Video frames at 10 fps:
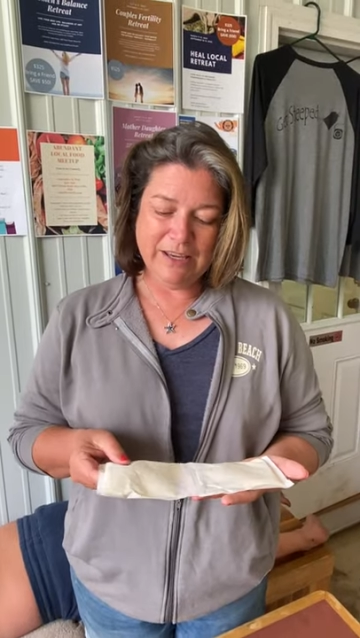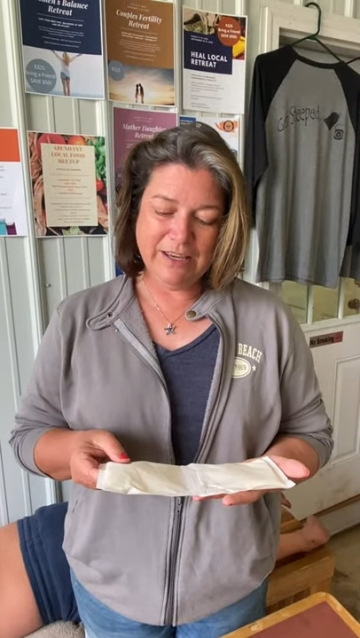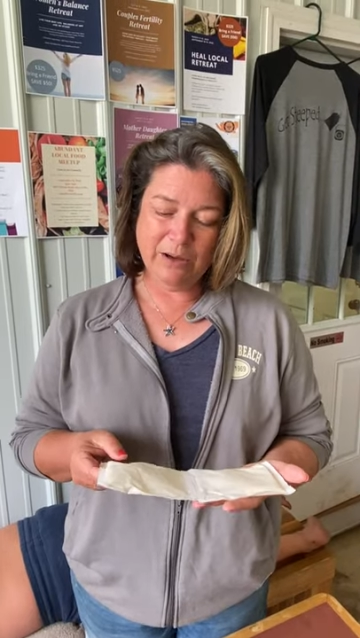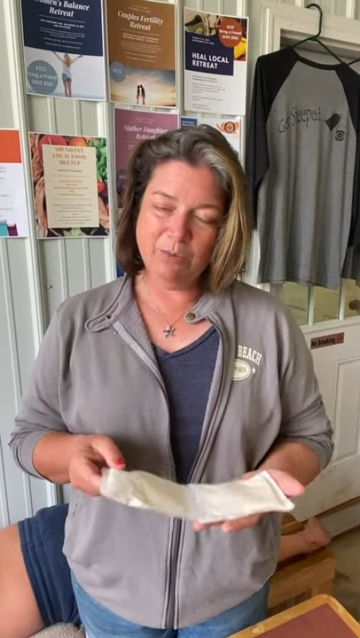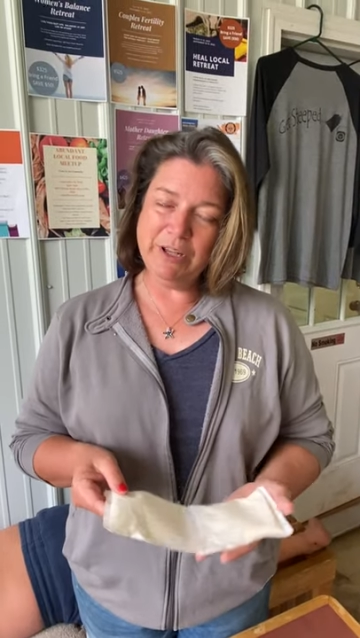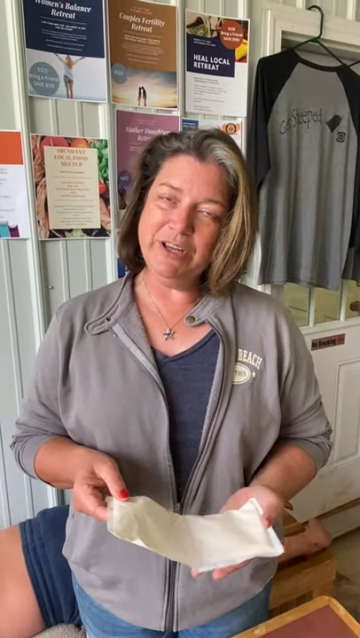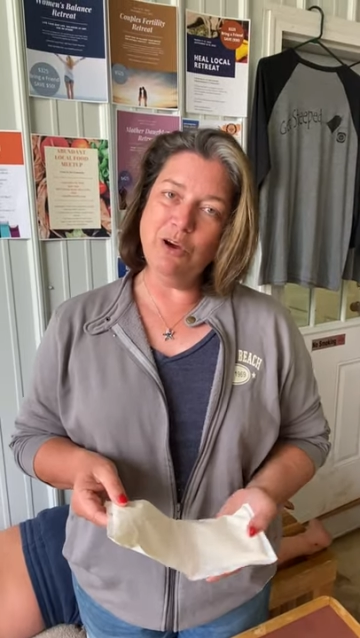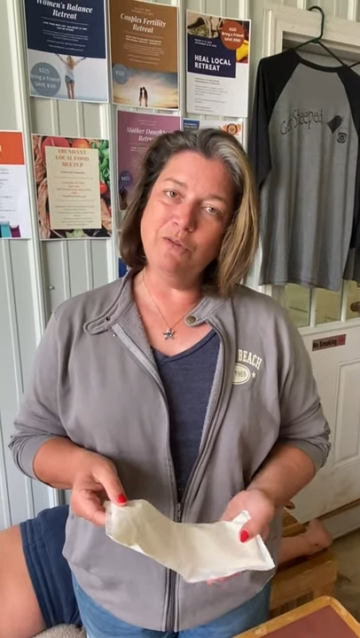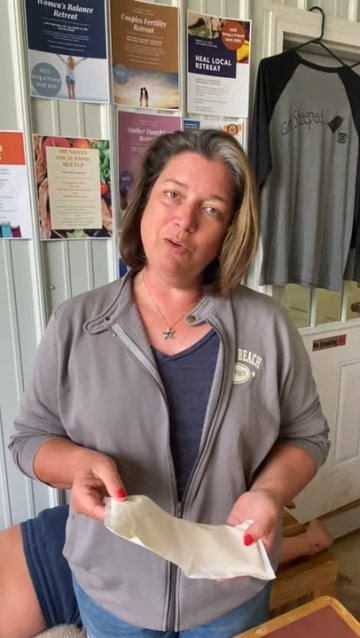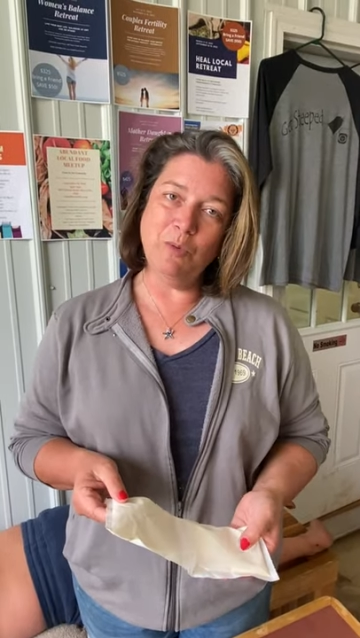get really
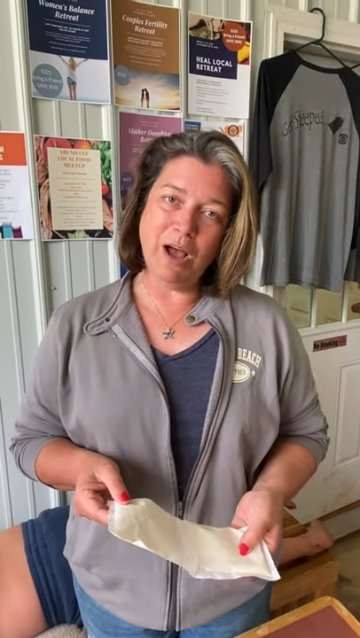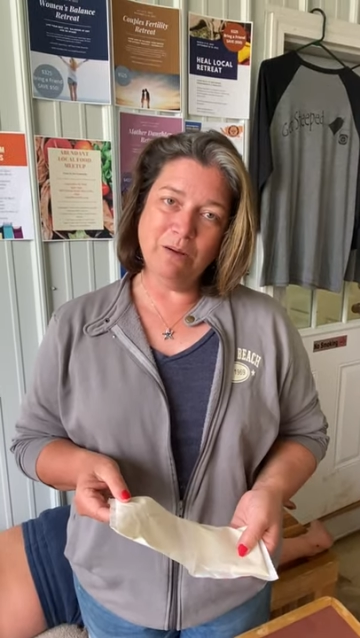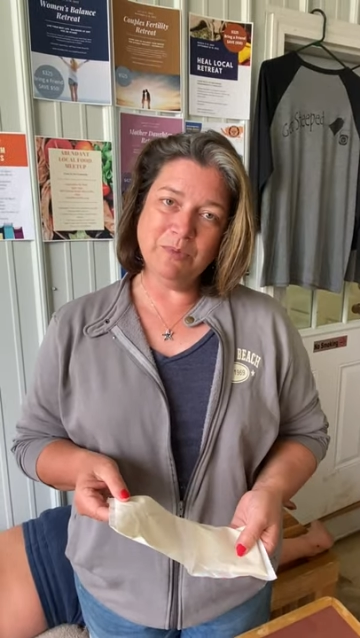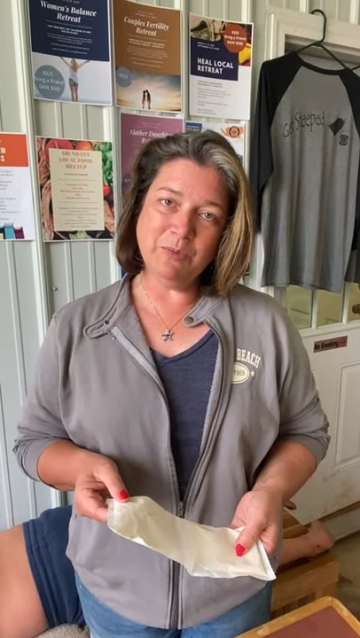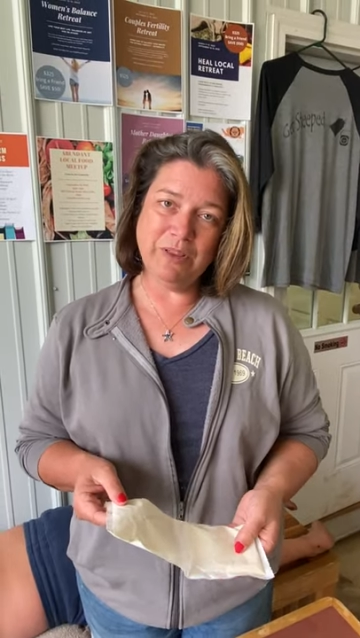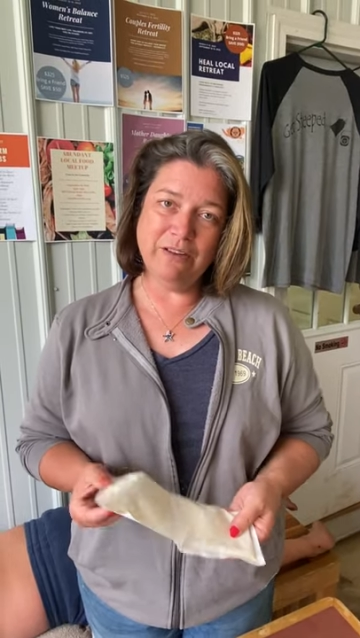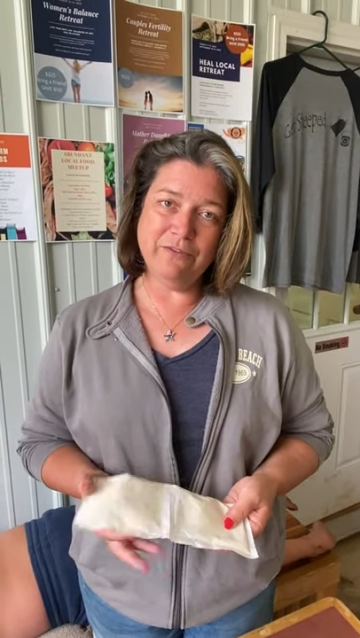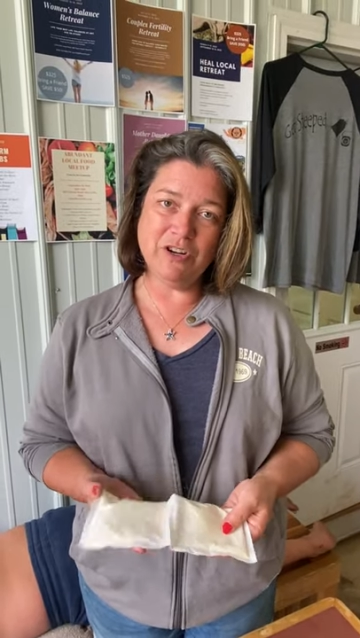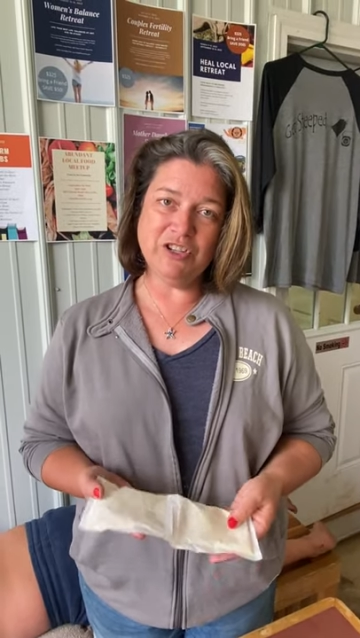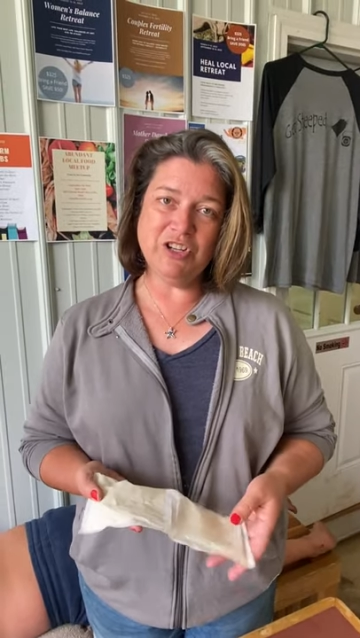overwhelmed when they
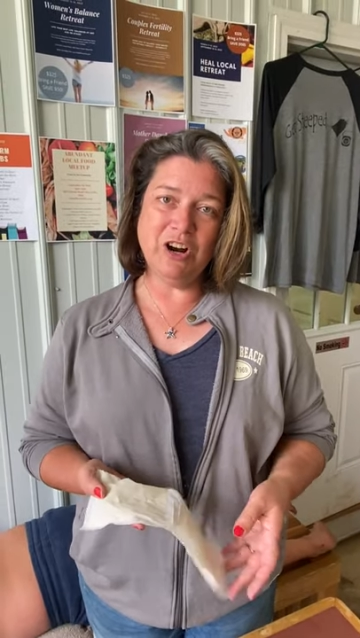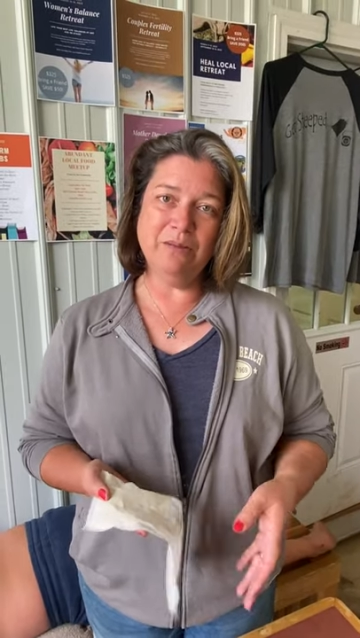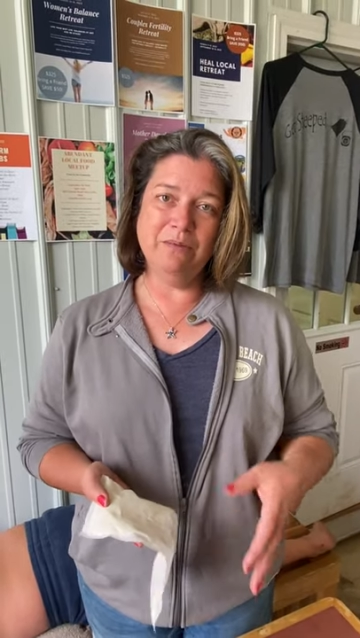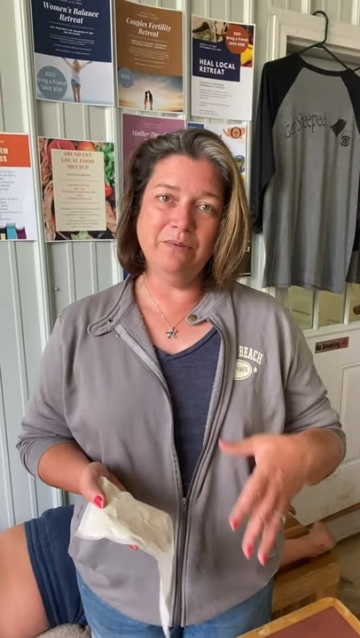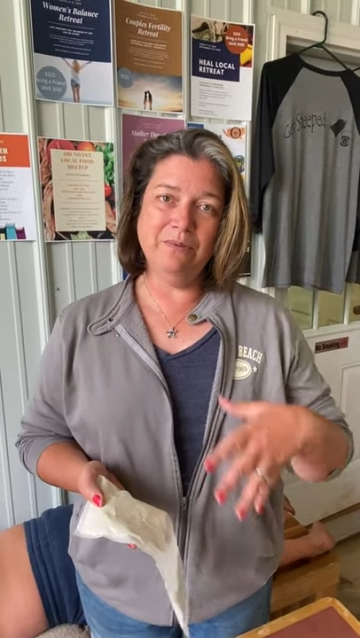first start